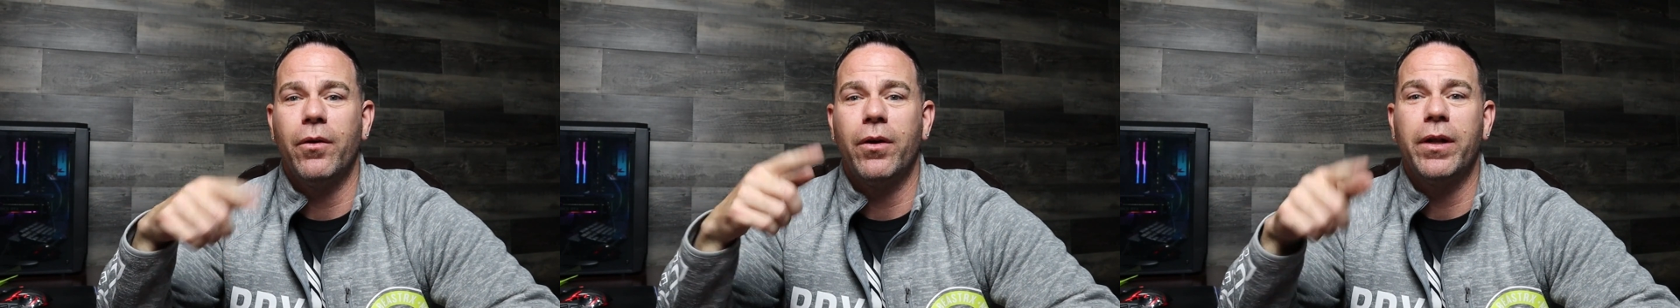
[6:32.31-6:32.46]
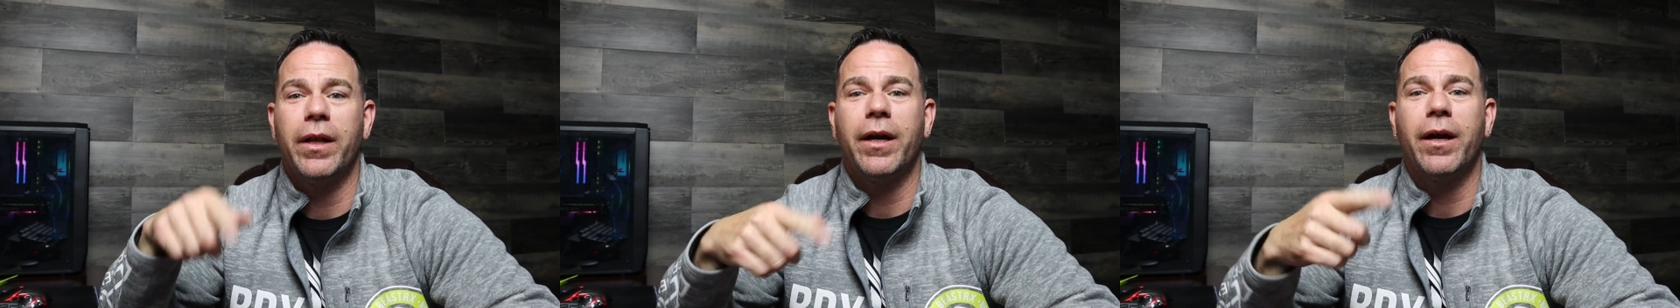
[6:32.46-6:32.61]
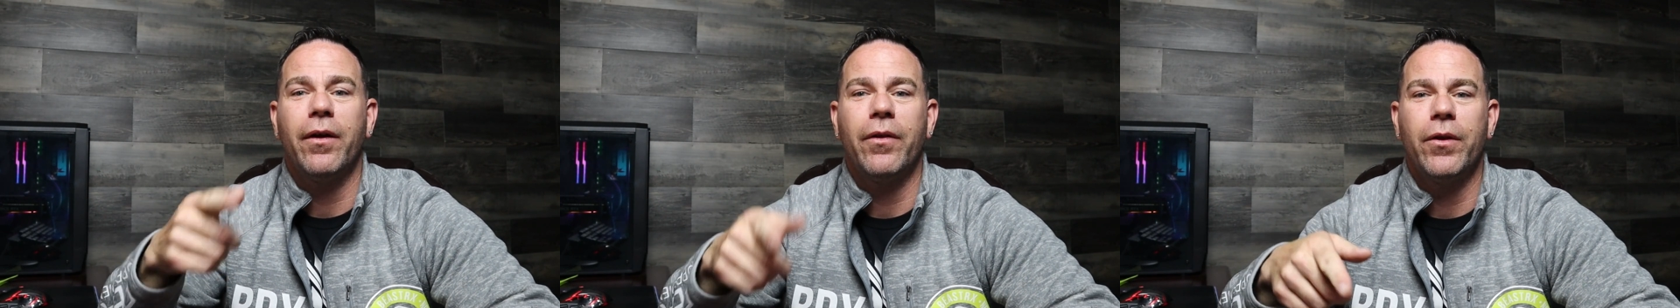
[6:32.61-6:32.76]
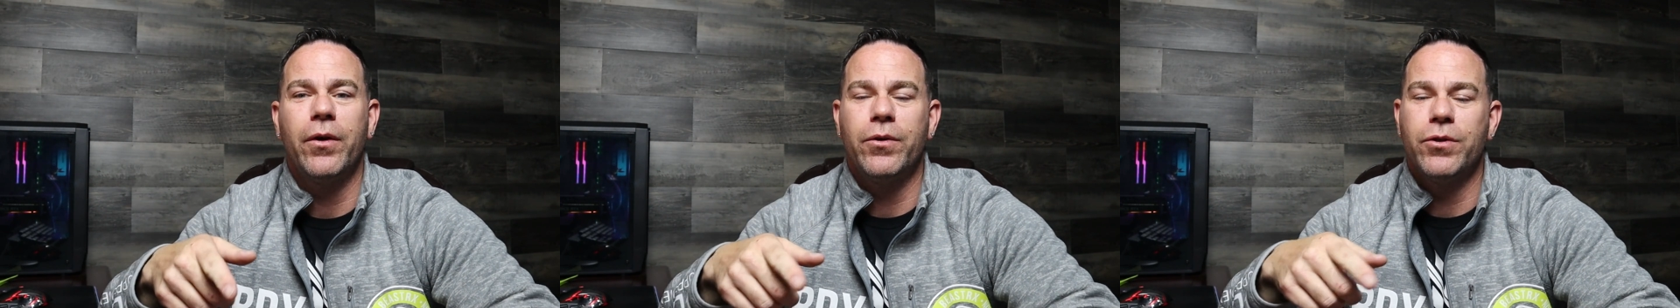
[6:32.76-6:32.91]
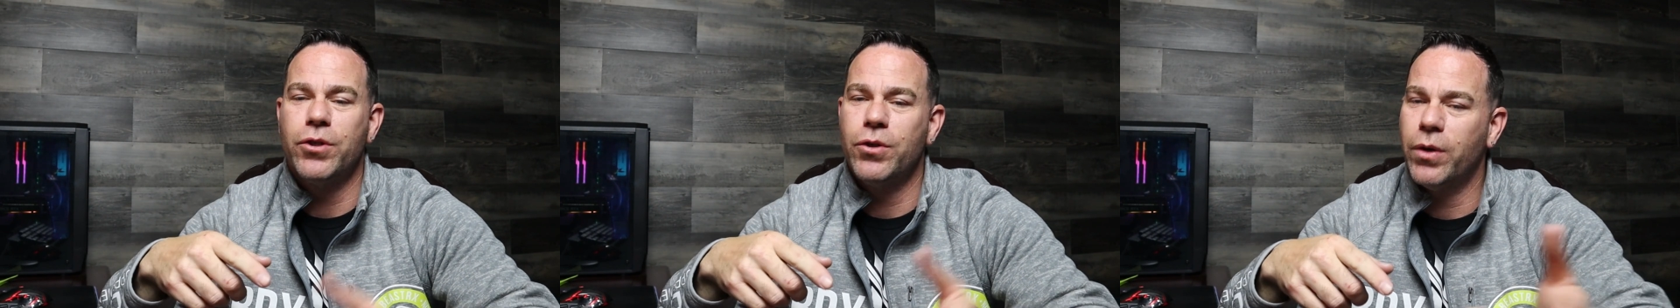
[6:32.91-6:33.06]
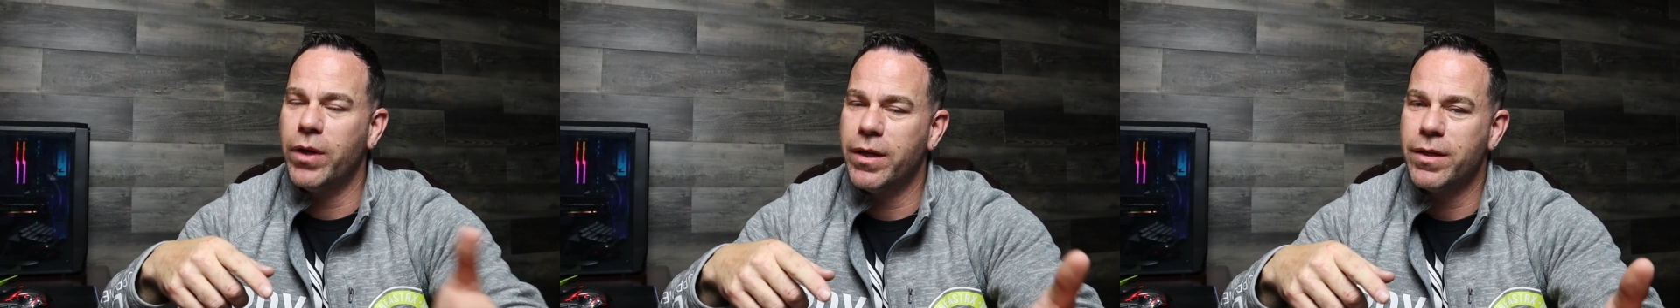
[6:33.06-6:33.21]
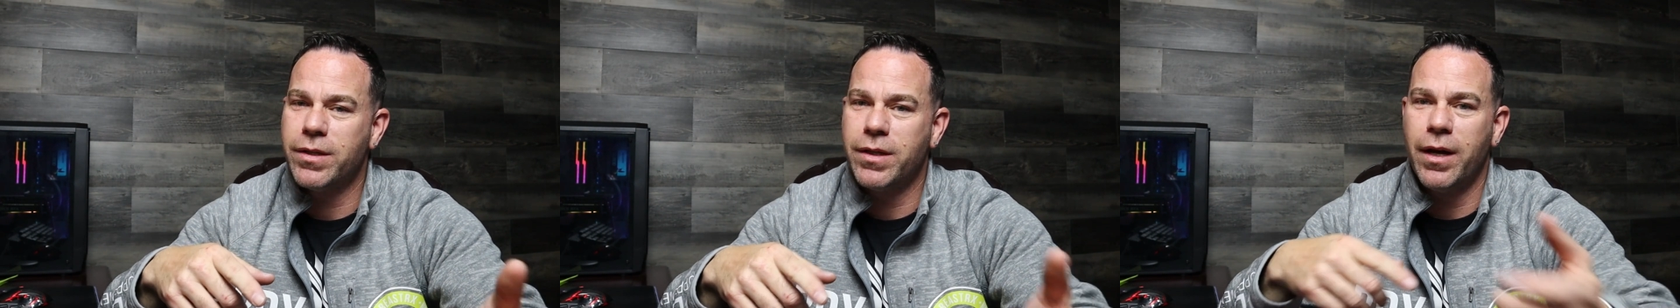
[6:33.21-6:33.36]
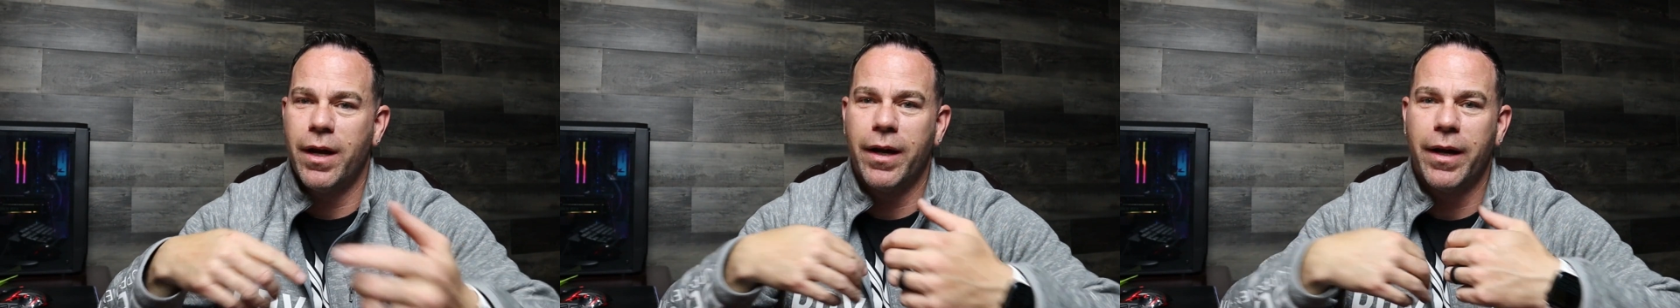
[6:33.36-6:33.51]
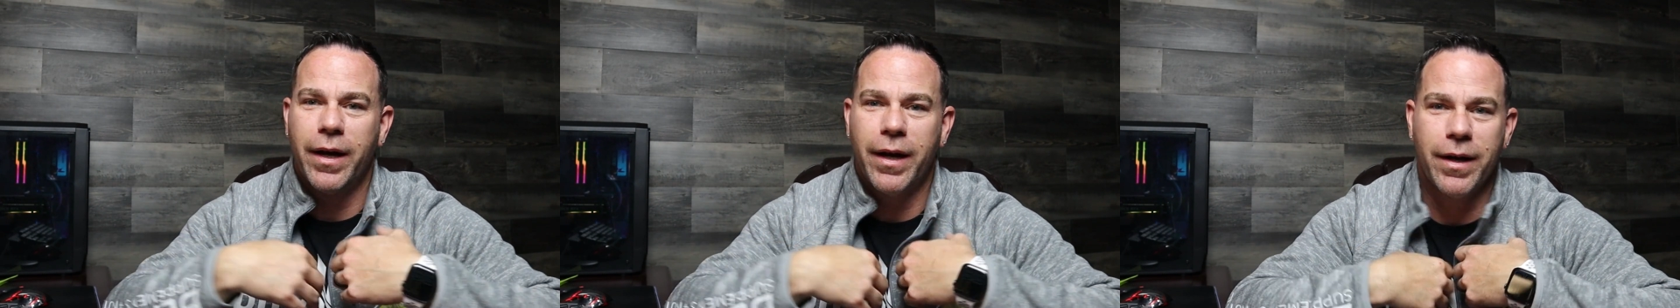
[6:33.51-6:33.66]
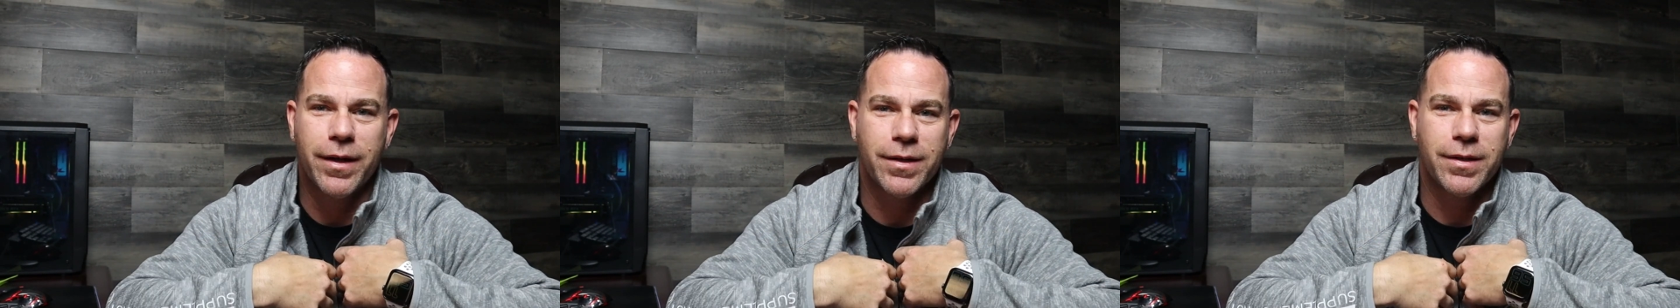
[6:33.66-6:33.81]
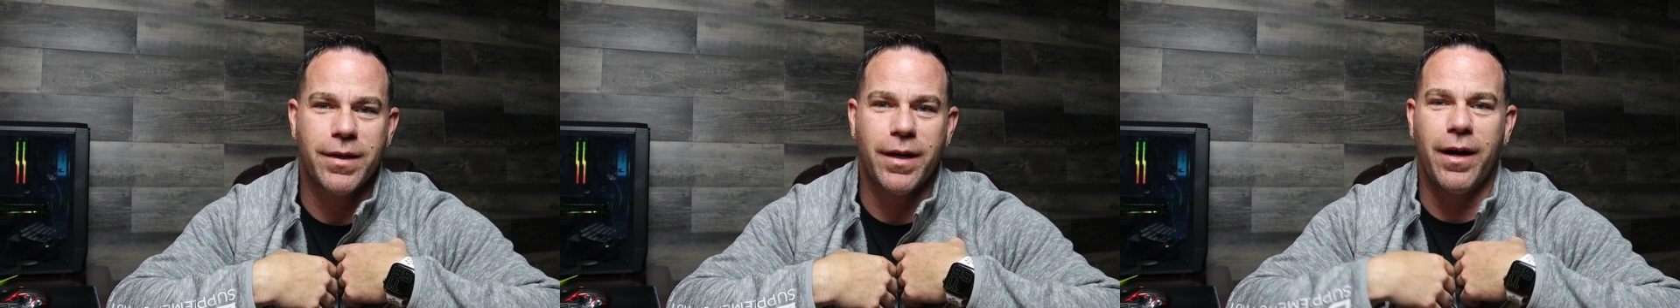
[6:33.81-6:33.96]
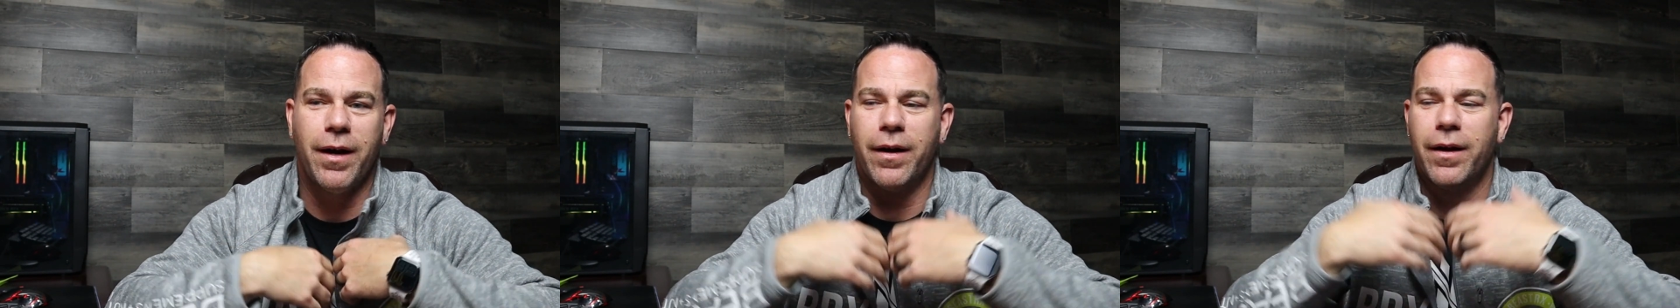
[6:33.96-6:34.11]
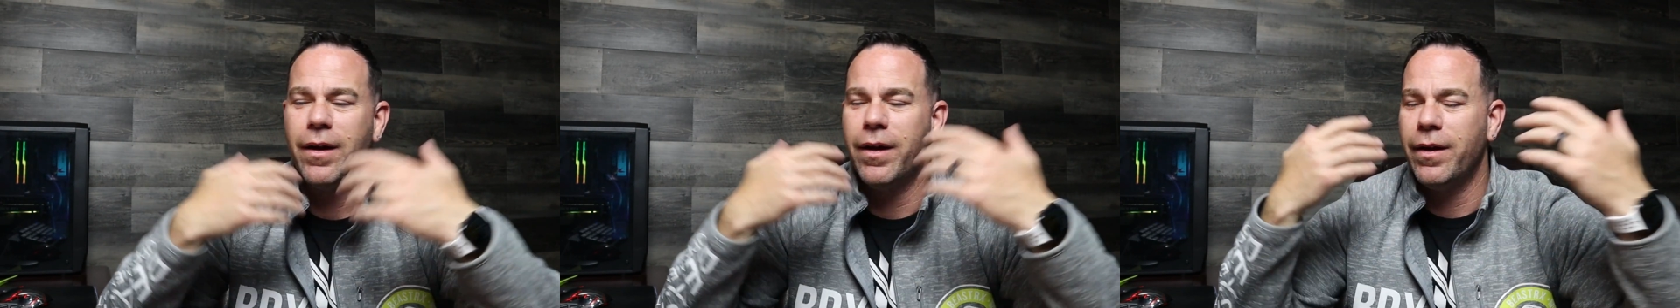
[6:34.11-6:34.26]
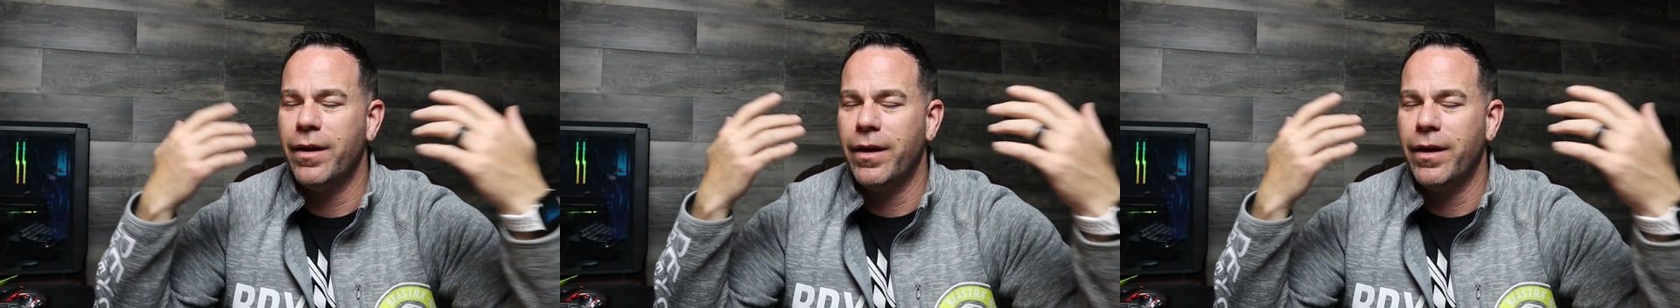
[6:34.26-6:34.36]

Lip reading: Click on those, you get a stock, I get a stock.